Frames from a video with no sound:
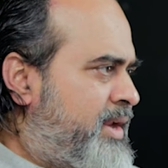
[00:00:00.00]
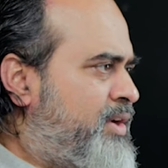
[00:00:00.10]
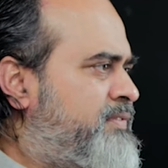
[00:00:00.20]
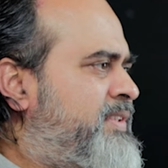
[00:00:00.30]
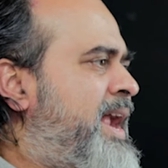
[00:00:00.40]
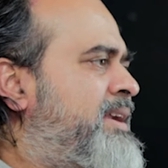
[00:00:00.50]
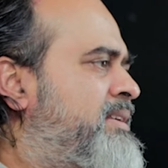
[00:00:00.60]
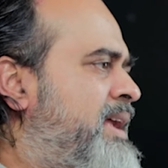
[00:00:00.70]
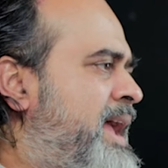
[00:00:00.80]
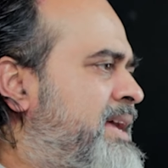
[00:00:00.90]
None of
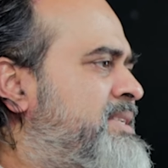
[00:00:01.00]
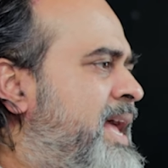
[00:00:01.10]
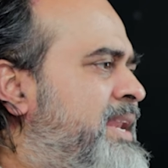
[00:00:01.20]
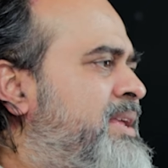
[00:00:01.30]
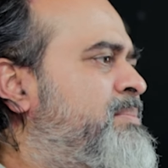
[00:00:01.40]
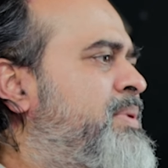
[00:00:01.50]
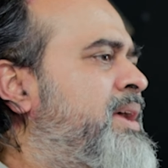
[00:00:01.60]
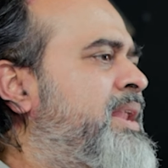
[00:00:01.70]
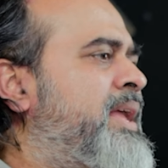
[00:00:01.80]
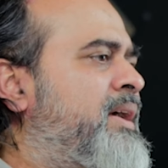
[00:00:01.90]
that has any
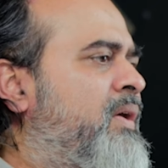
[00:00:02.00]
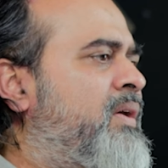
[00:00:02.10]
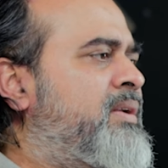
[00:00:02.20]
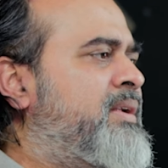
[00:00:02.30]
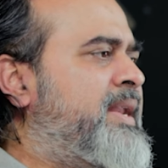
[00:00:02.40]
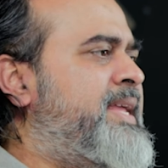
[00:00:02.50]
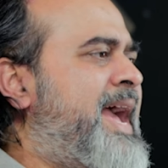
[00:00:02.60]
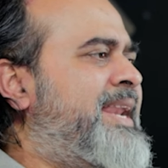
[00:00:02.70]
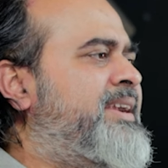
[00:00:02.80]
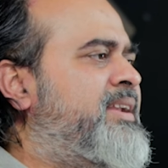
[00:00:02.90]
bearing on
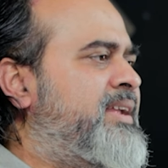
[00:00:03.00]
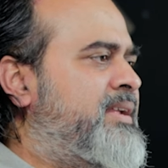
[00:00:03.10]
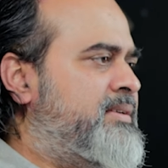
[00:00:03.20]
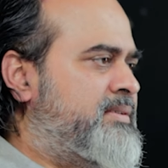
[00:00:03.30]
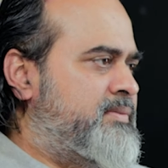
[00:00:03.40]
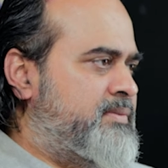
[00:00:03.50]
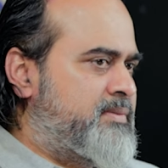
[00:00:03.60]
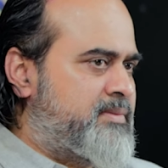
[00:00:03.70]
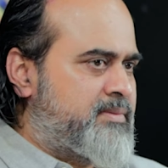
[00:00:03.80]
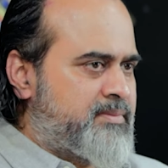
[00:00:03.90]
reality.
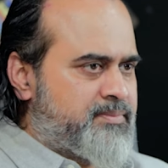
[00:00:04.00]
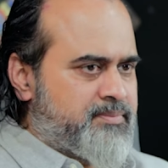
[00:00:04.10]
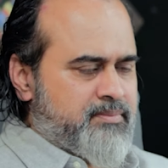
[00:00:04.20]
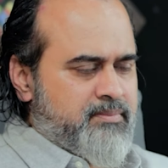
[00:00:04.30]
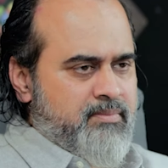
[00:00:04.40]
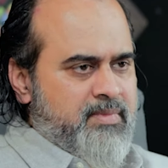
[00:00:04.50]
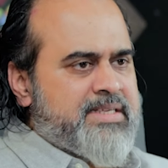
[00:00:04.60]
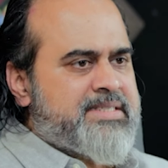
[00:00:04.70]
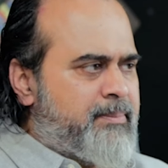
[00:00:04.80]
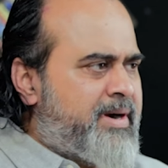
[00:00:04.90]

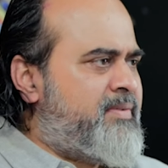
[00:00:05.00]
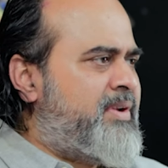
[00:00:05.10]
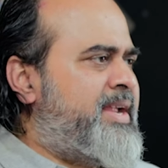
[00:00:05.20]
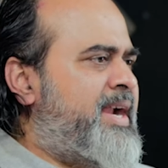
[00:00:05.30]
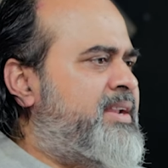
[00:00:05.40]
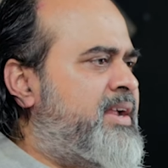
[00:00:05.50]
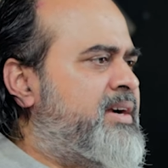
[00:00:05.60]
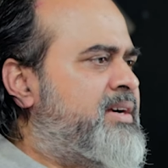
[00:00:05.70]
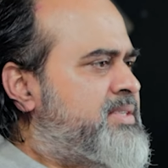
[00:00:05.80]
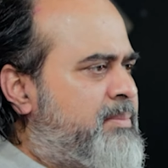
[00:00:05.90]
Somebody will
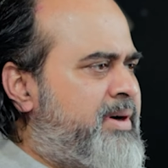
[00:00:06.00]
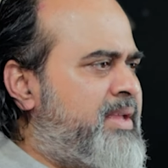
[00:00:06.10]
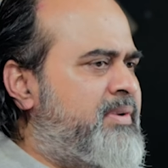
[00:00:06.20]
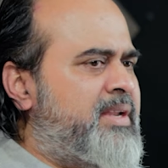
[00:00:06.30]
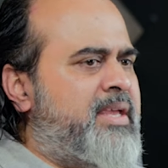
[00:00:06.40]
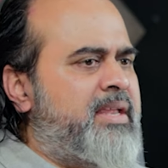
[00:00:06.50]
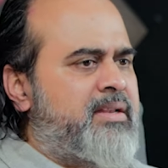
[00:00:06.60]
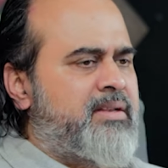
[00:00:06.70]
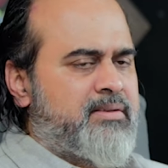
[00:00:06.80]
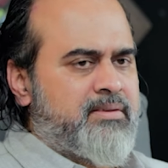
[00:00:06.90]
get killed, somebody will
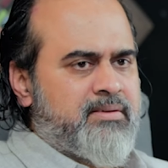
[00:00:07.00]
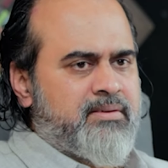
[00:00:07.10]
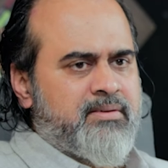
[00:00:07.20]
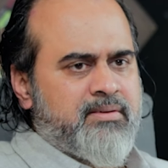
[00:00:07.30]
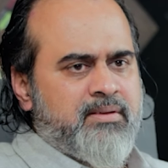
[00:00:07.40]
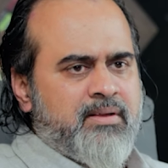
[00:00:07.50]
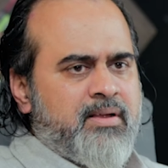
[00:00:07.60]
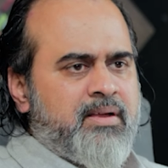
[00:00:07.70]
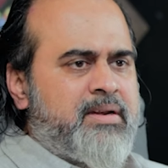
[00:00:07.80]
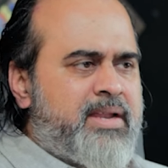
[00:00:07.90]
kill.
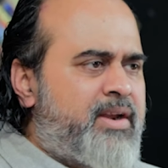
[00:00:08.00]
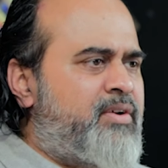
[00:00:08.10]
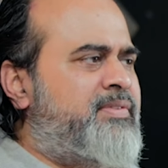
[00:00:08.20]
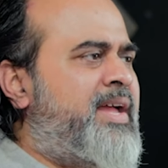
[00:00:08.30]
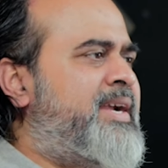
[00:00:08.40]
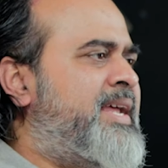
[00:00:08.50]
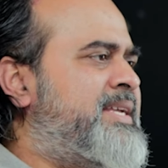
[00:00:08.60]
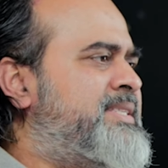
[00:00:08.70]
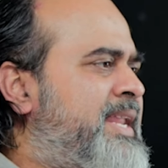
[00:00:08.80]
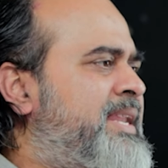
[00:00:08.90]
None of
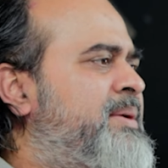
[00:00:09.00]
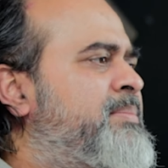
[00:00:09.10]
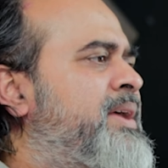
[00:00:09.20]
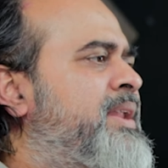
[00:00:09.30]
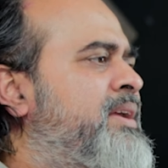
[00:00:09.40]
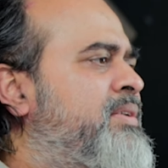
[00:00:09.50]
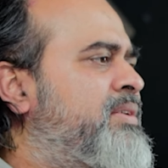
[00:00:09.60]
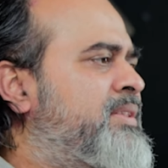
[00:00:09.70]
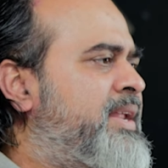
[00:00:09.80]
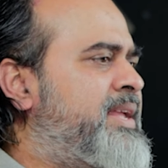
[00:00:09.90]
that has any
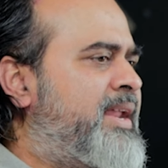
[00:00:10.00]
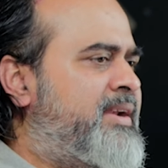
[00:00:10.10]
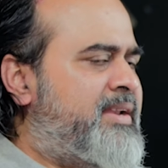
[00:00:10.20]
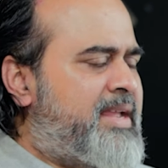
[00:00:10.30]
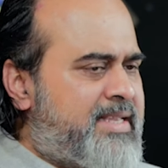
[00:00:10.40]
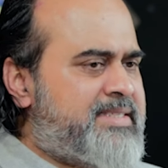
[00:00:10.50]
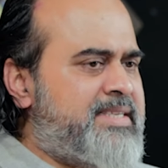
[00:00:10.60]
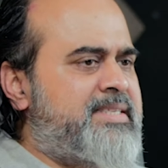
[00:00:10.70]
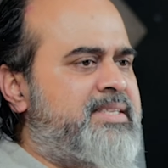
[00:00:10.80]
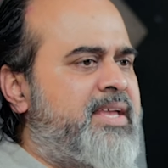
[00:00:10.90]
bearing on the reality.
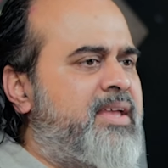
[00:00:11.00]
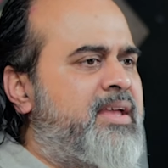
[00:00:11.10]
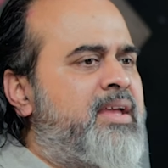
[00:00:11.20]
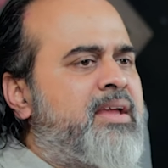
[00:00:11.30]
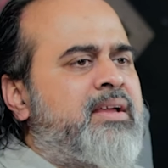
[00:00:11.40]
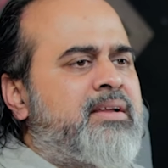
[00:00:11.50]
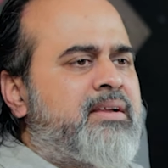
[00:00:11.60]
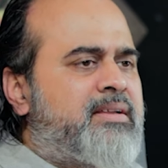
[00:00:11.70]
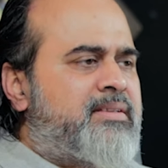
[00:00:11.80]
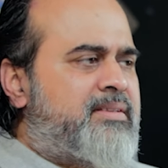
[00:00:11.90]
Hence he is saying,
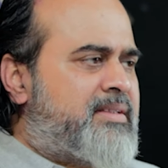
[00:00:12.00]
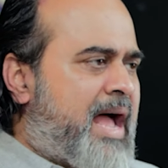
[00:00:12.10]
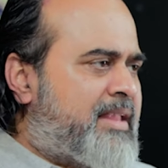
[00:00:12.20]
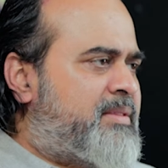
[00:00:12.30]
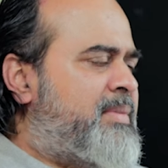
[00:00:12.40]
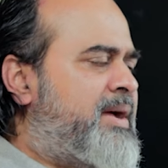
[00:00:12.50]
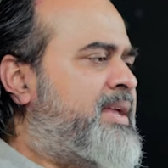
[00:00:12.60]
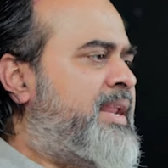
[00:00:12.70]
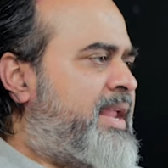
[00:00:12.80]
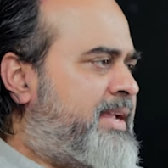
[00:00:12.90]

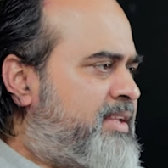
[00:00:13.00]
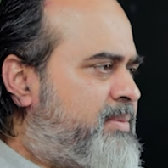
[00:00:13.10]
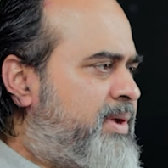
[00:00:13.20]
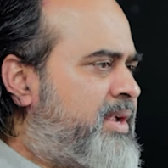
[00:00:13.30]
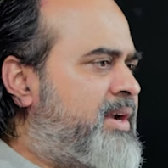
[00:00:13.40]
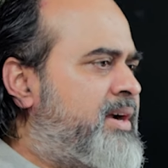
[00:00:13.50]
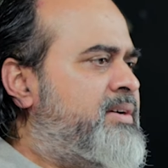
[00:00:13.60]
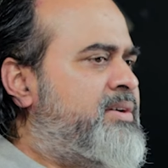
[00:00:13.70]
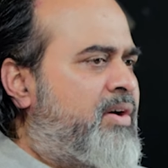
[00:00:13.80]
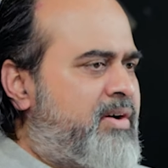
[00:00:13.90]
Atma can neither be
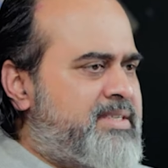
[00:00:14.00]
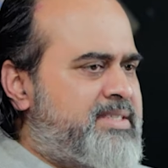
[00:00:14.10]
killed